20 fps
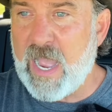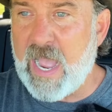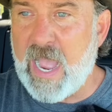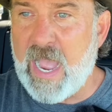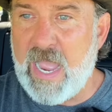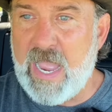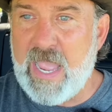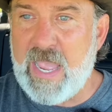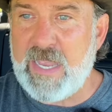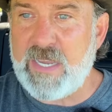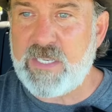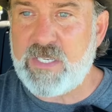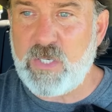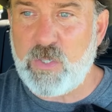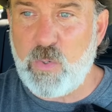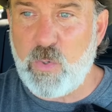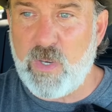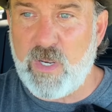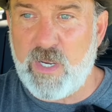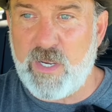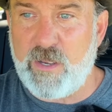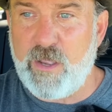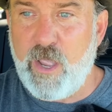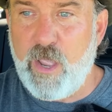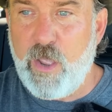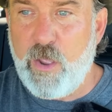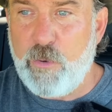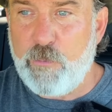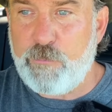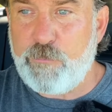I had to
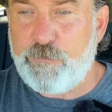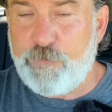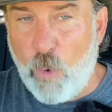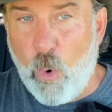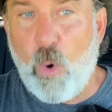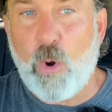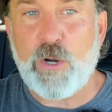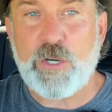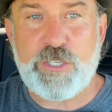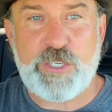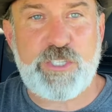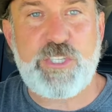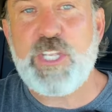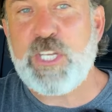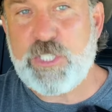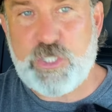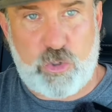forge the